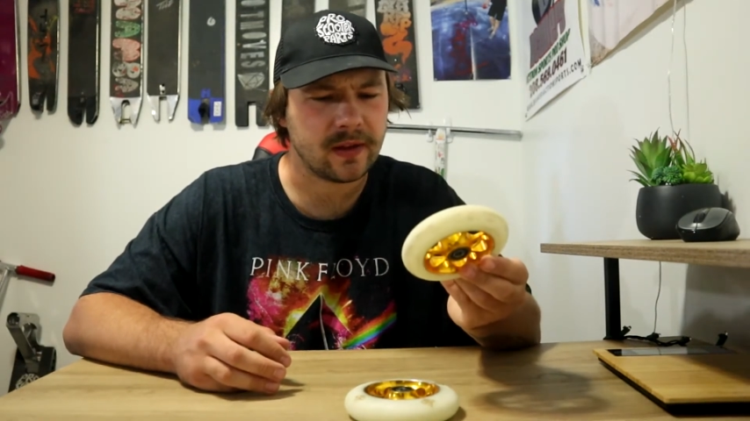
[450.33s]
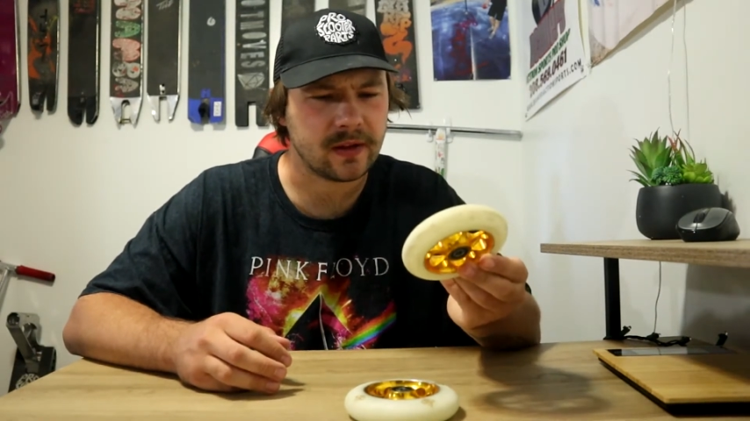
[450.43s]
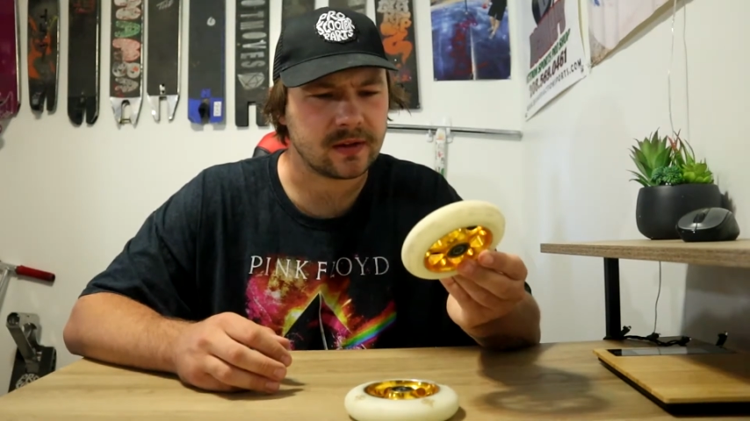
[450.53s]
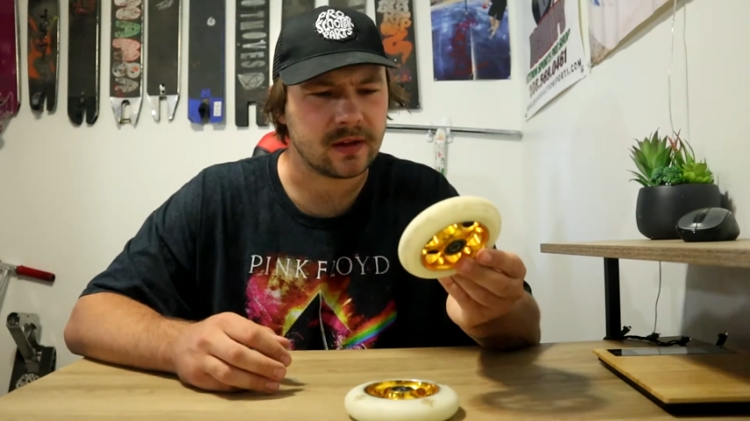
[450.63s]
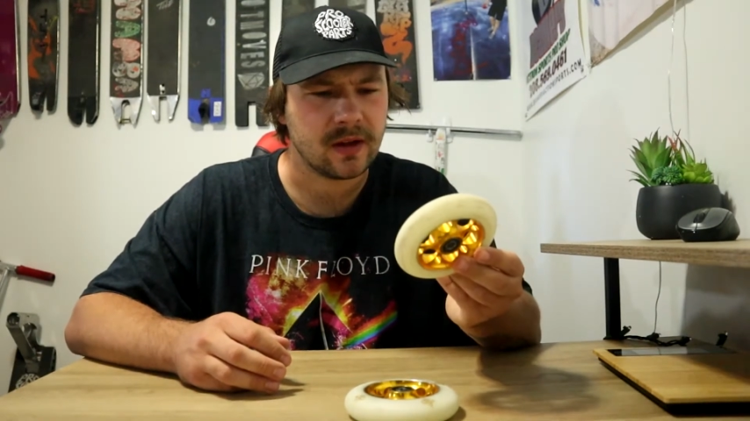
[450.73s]

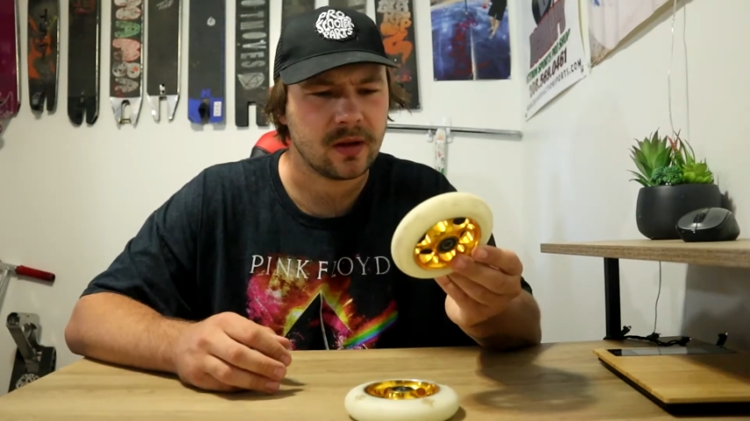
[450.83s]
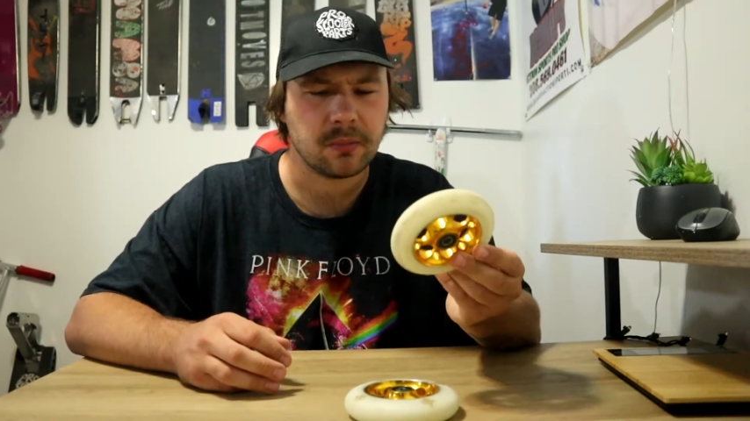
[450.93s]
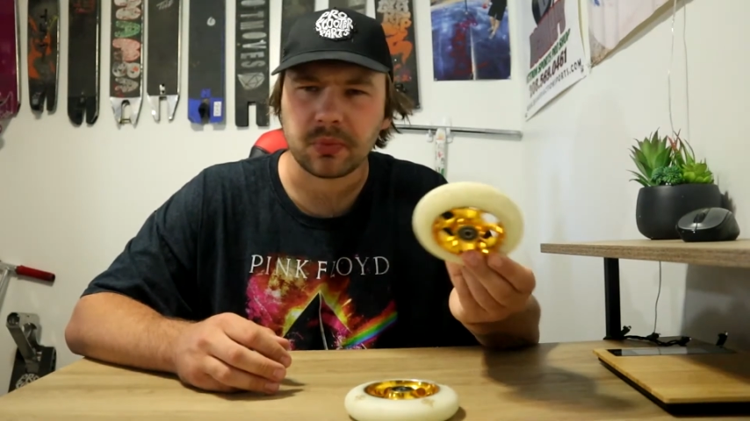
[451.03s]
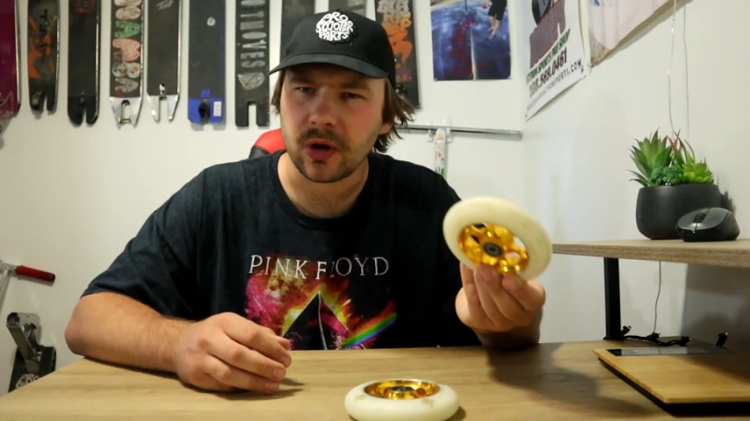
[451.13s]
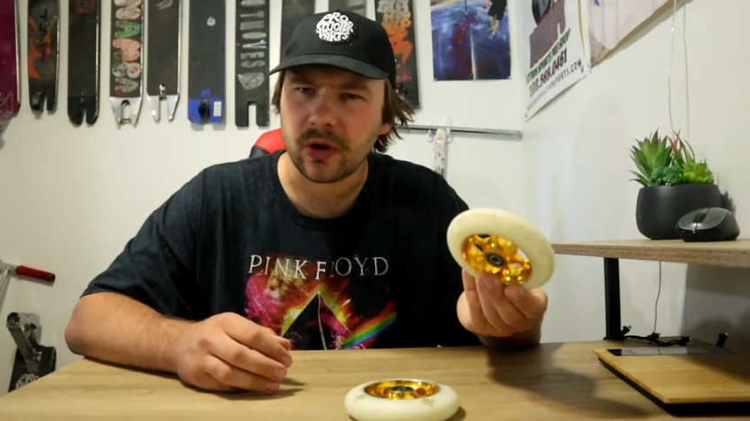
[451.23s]
that
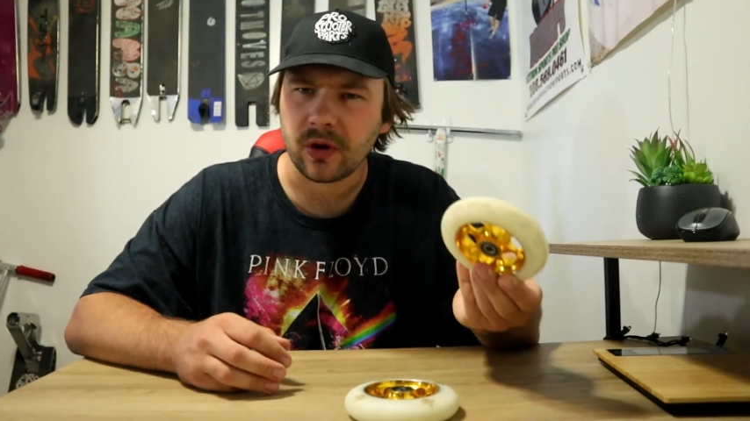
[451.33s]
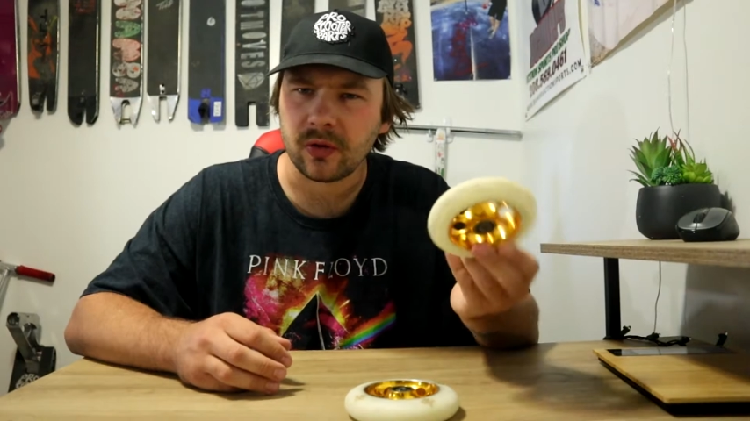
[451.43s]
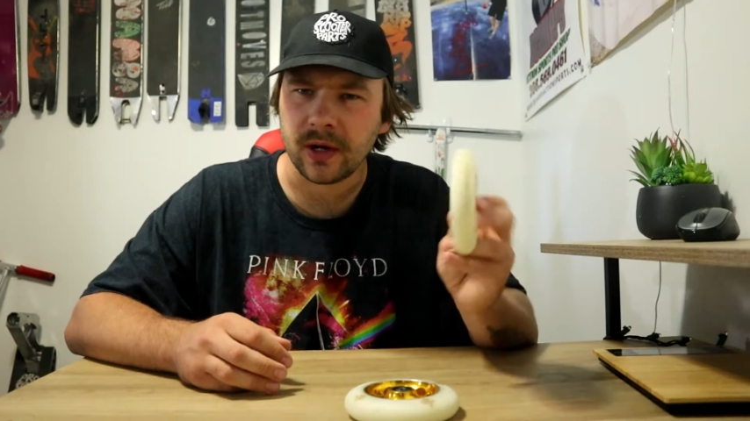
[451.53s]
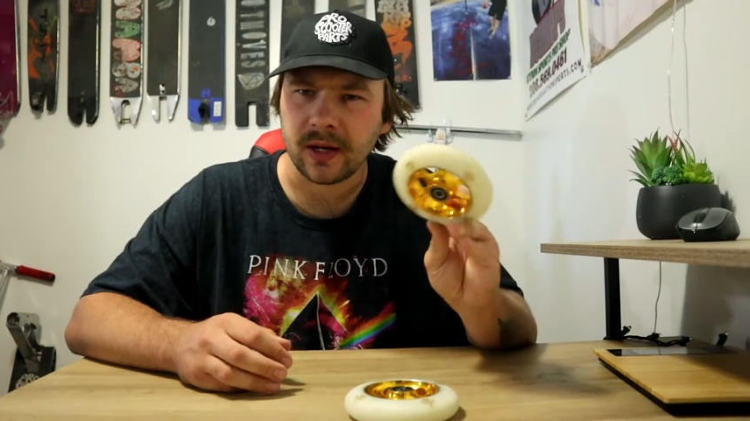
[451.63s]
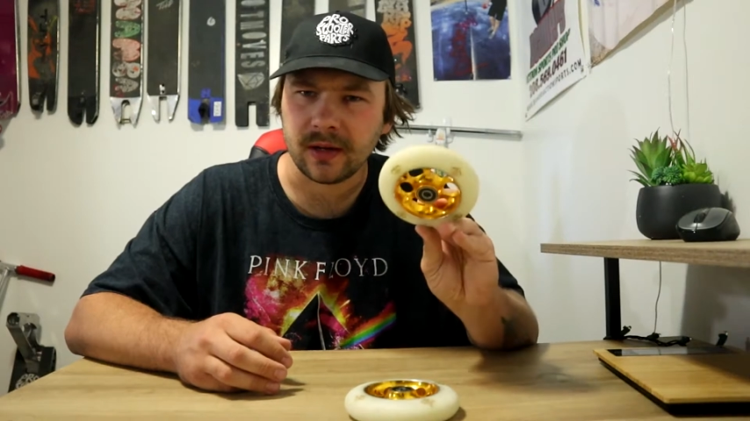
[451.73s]

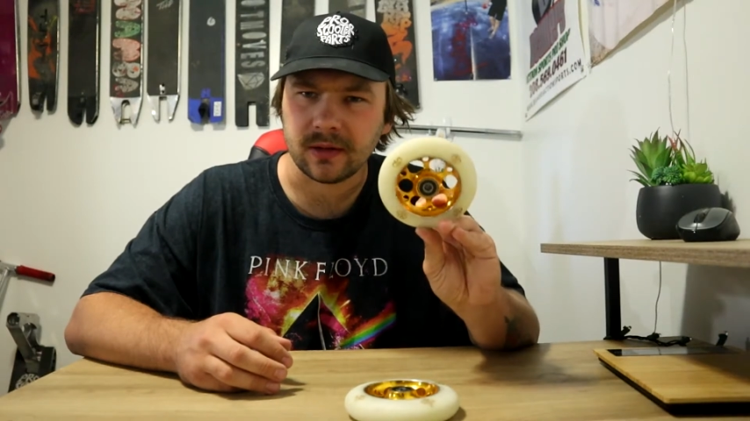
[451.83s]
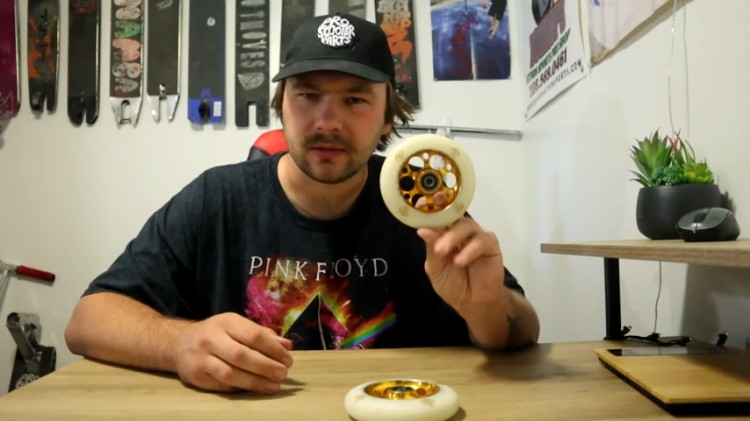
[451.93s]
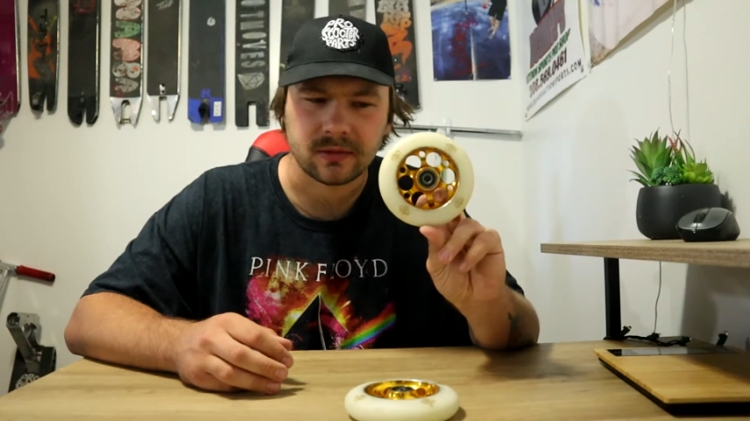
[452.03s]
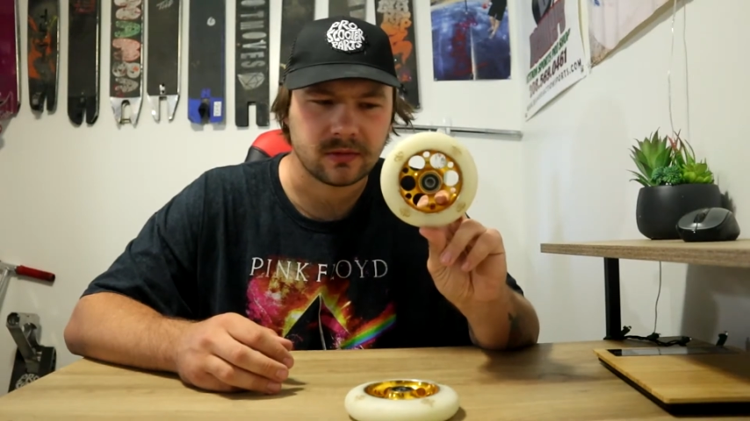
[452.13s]
Proto and